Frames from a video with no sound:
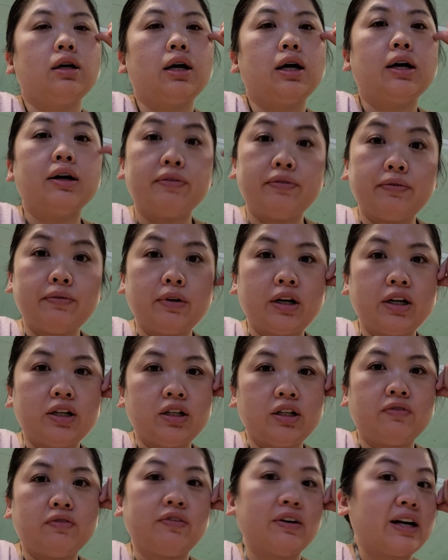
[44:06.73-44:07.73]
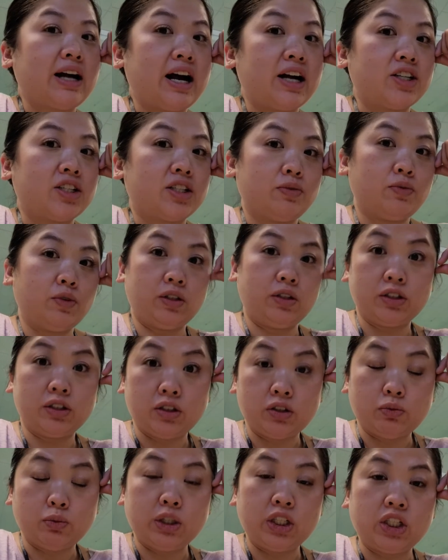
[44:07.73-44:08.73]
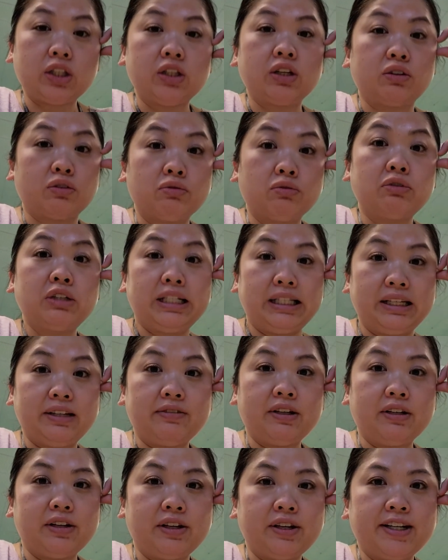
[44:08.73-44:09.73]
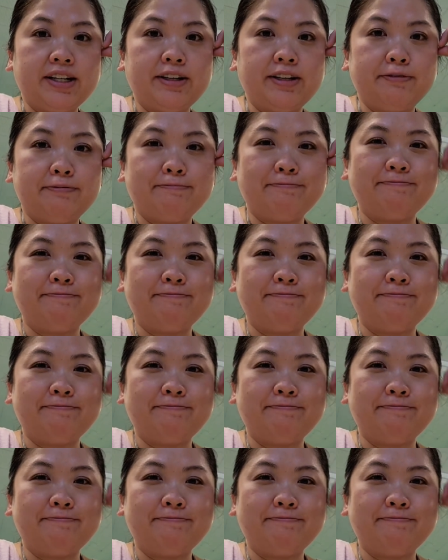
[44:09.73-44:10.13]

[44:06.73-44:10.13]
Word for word: uh, onion focaccia, which looked really, really good.